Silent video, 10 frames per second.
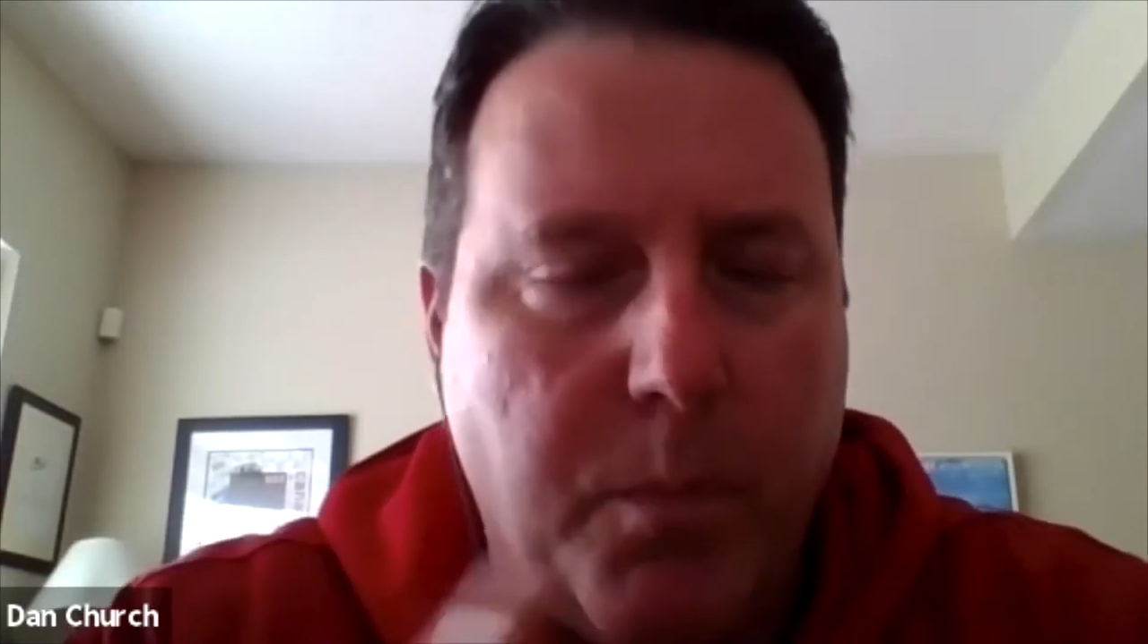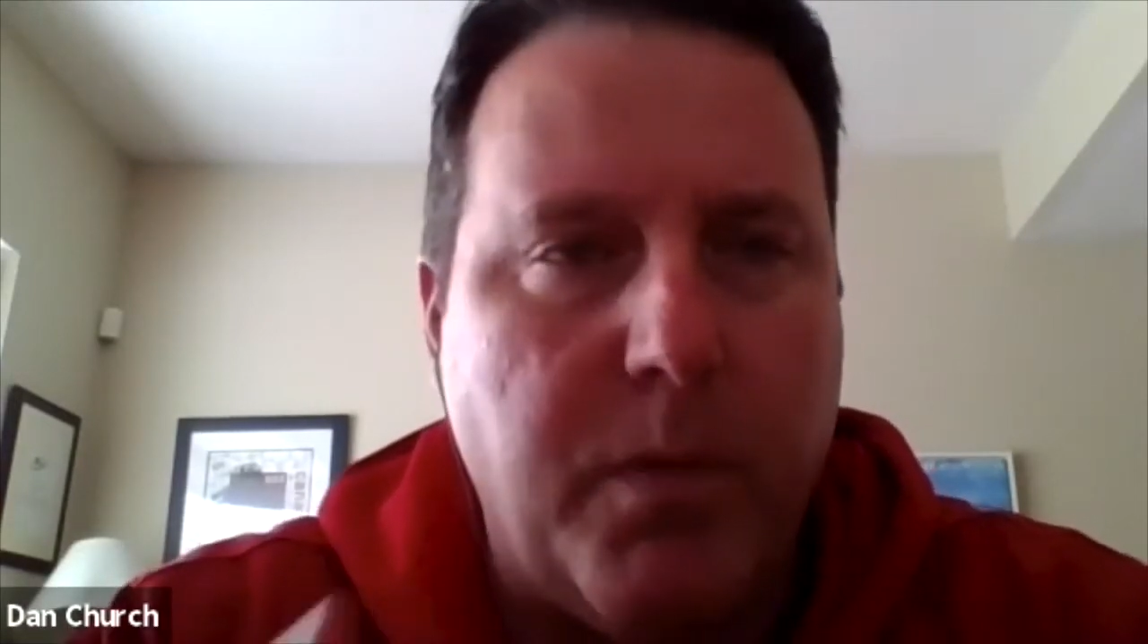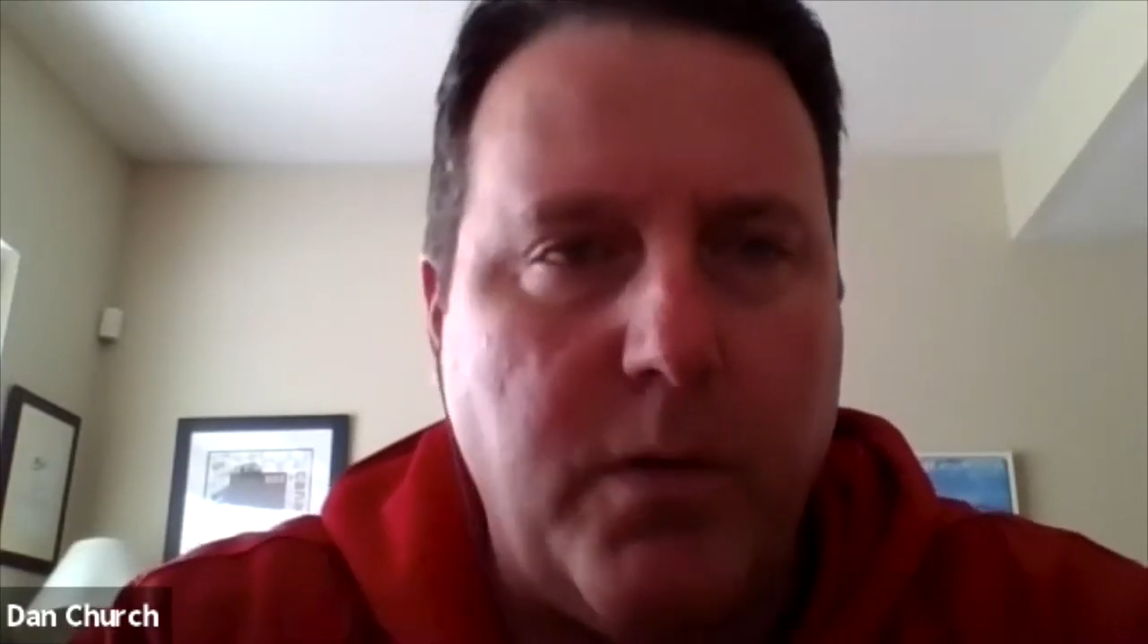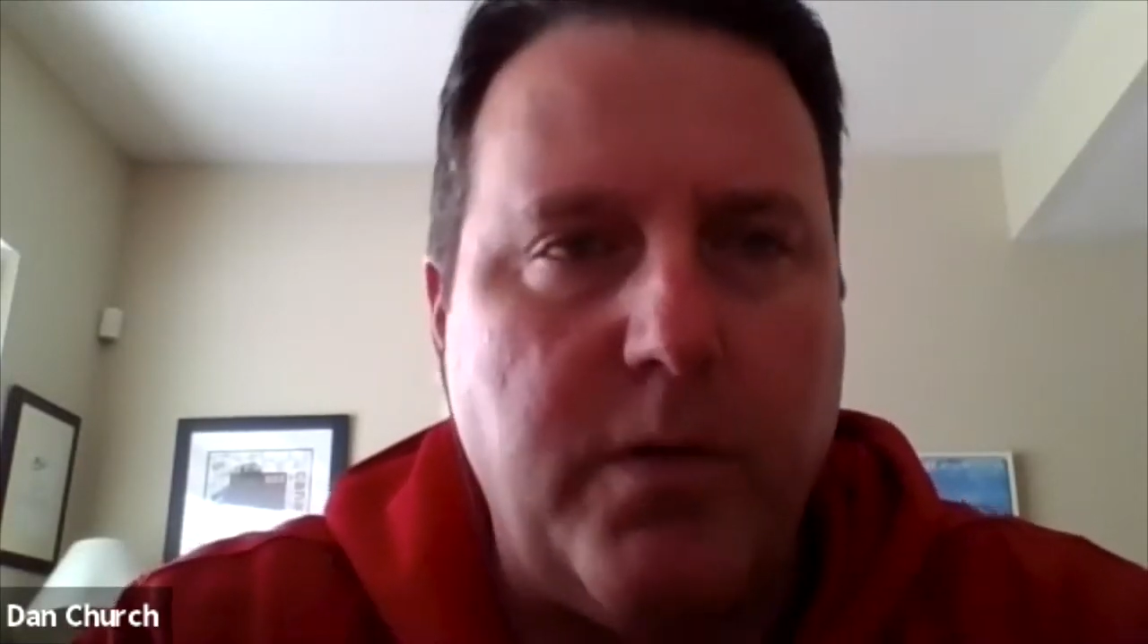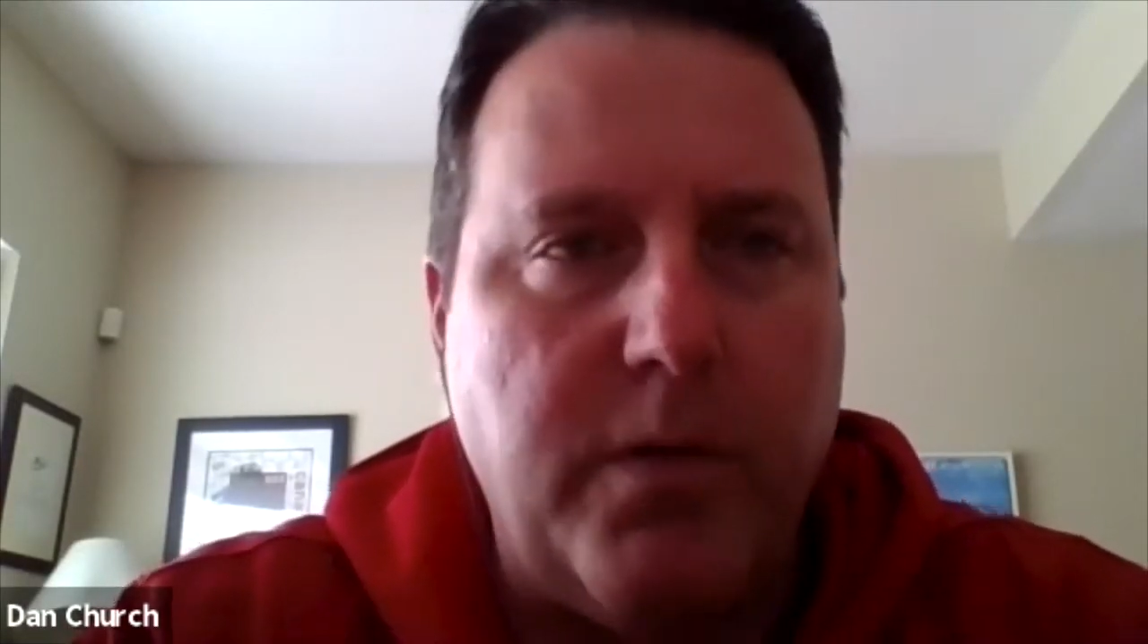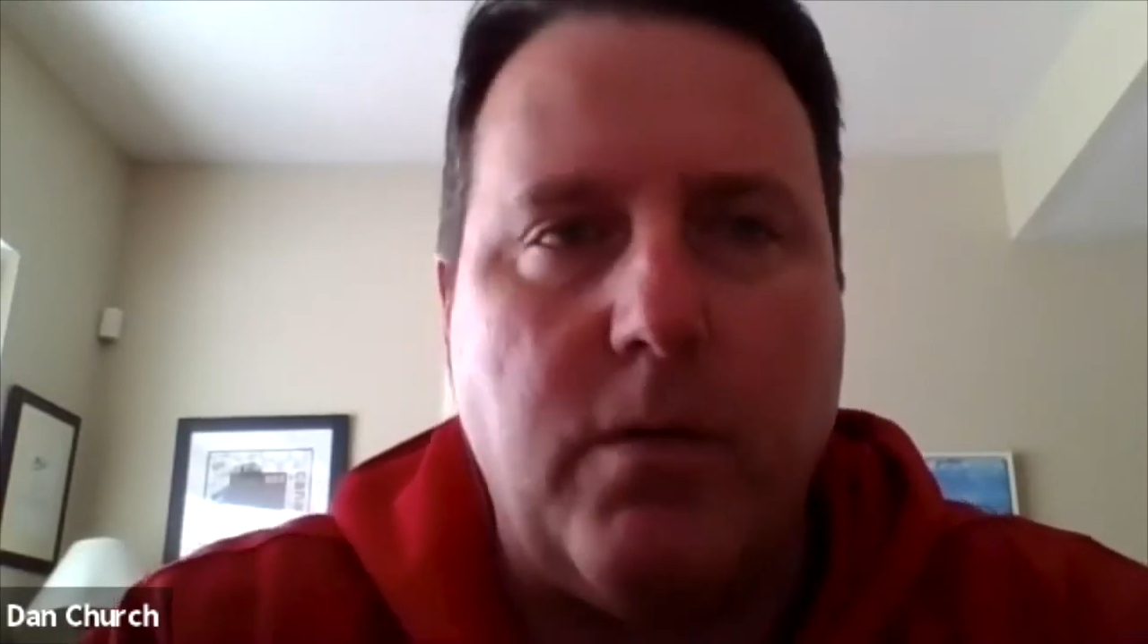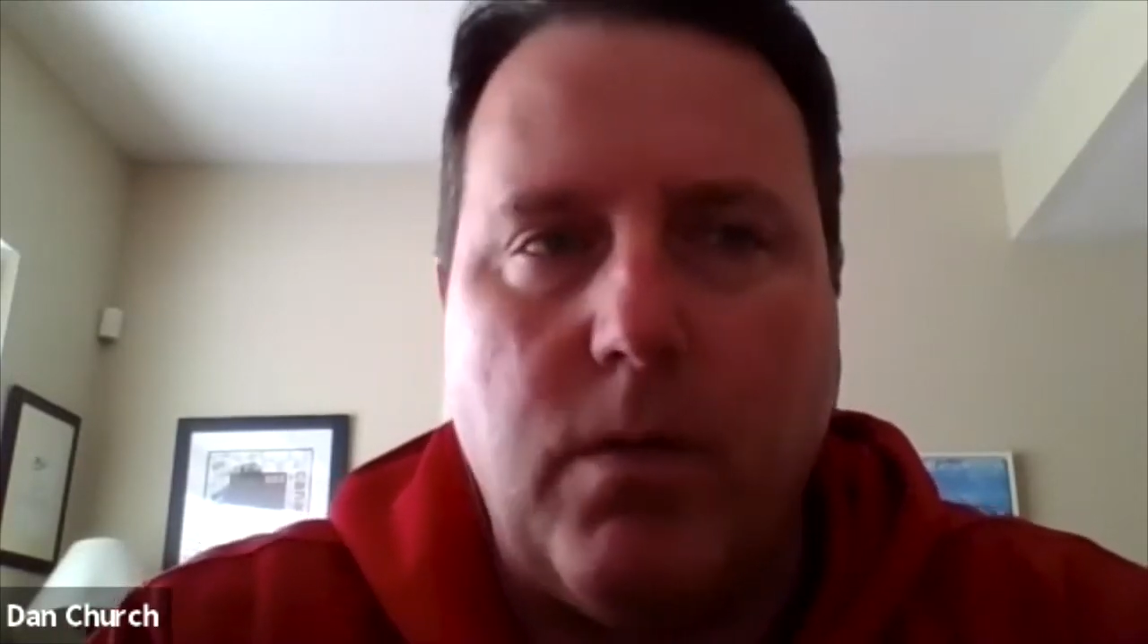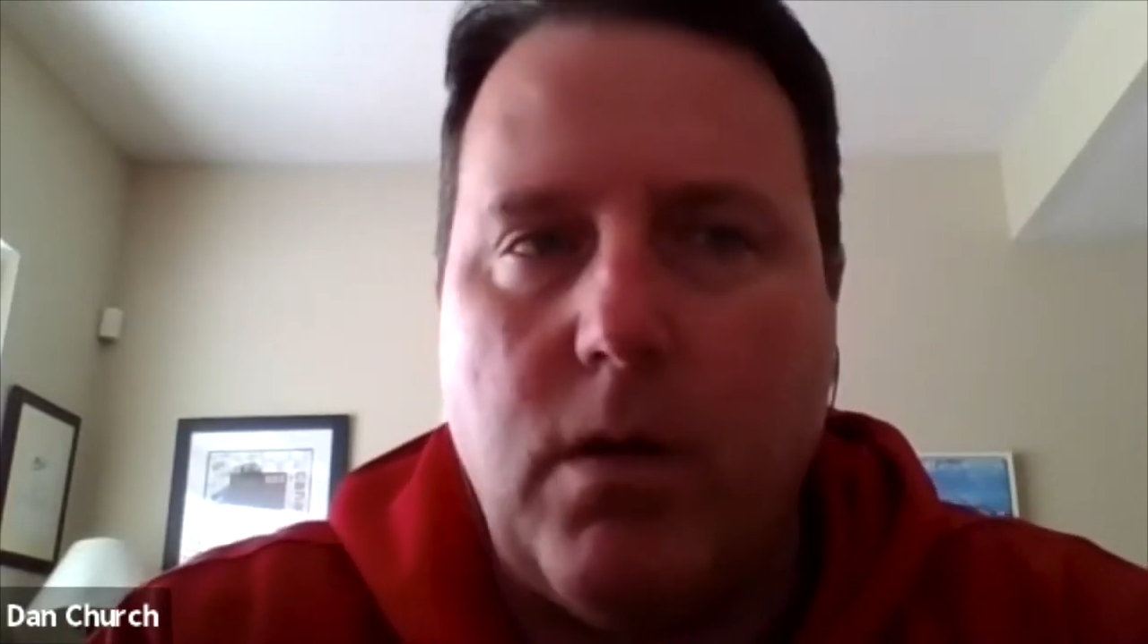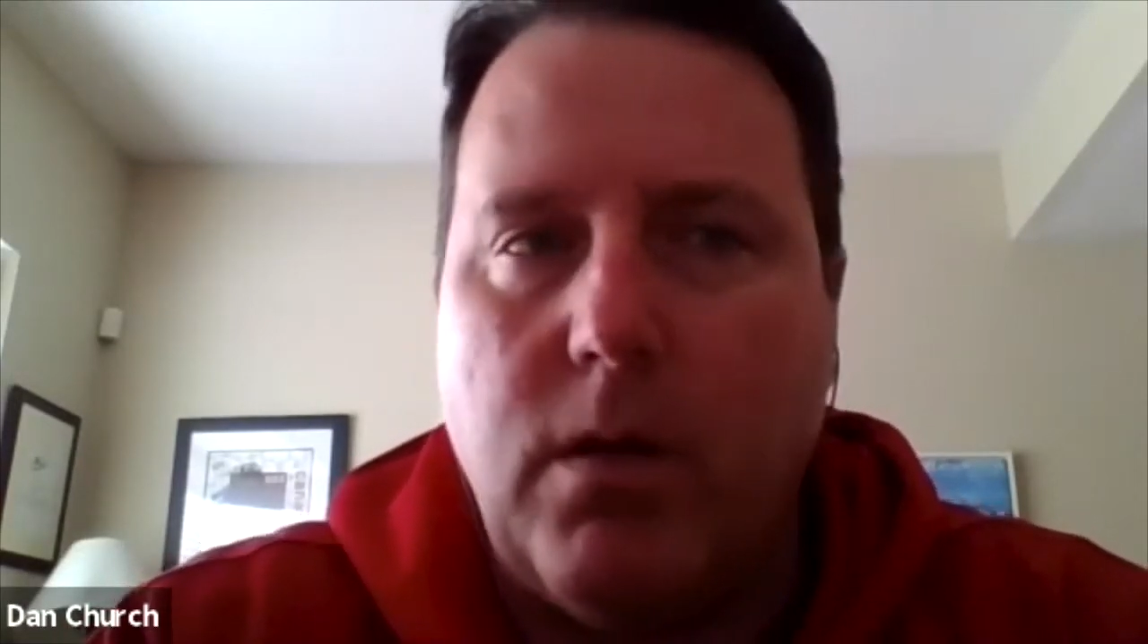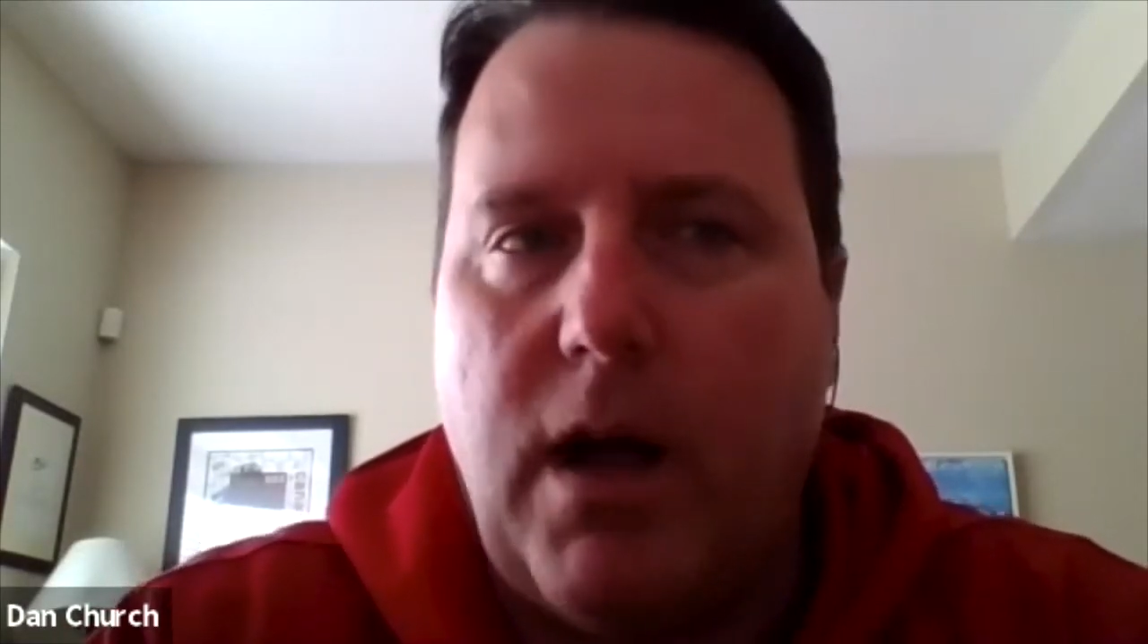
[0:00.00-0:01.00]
producing